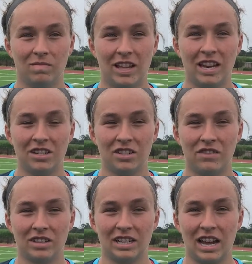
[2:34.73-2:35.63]
And it just
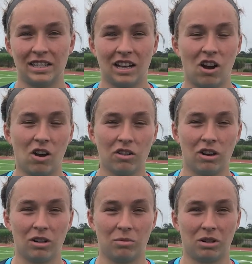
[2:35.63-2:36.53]
feels nice, like all the
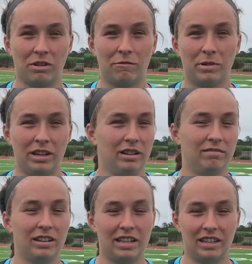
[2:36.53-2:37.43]
hard work we've put in,
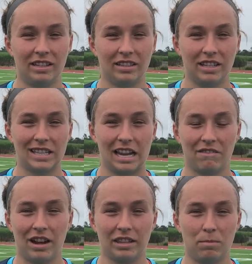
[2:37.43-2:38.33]
I think it's like
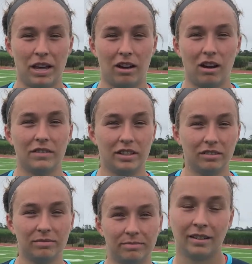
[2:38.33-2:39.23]
finally paying off.
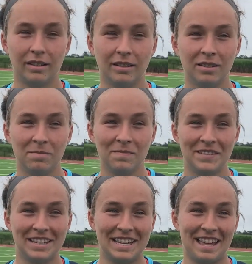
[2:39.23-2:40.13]
So
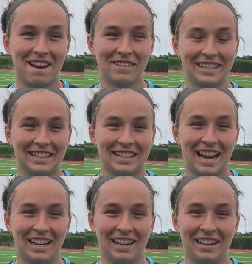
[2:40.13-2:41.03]
yeah, that was
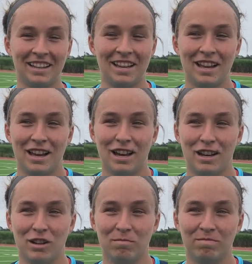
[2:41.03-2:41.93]
exciting.
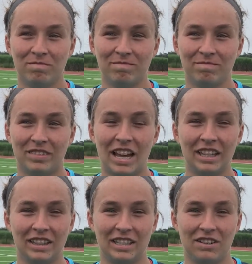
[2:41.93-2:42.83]
I
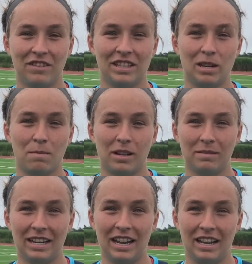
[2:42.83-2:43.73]
think the defense stepped up
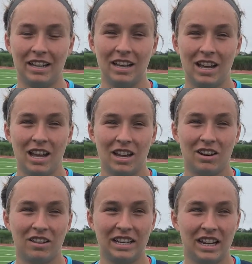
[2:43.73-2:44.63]
today. You
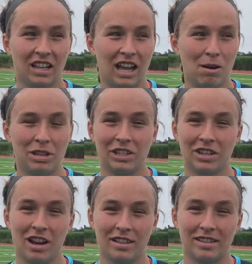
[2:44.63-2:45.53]
know, they didn't allow many
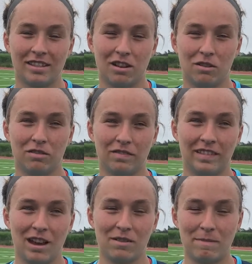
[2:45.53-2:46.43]
shots, so
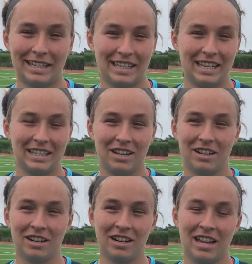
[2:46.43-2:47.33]
that what makes it easier.